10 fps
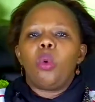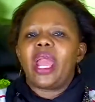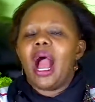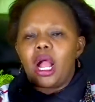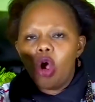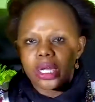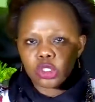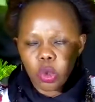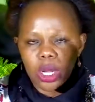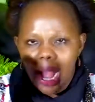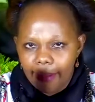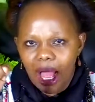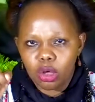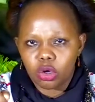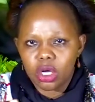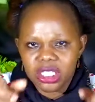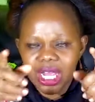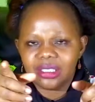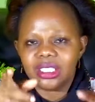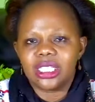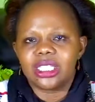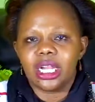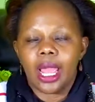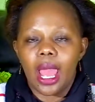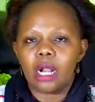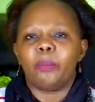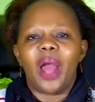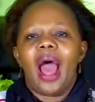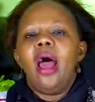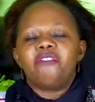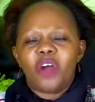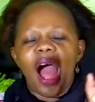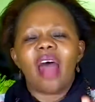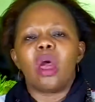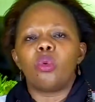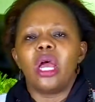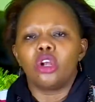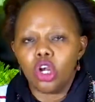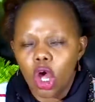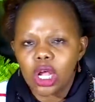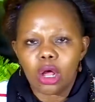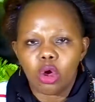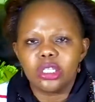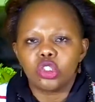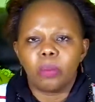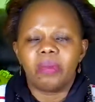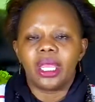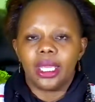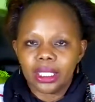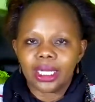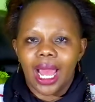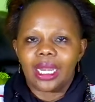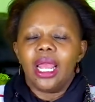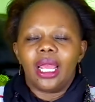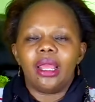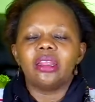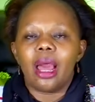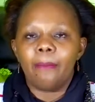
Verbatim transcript: We are going to come across that destiny helper. Father, we are no longer going to be hindered in the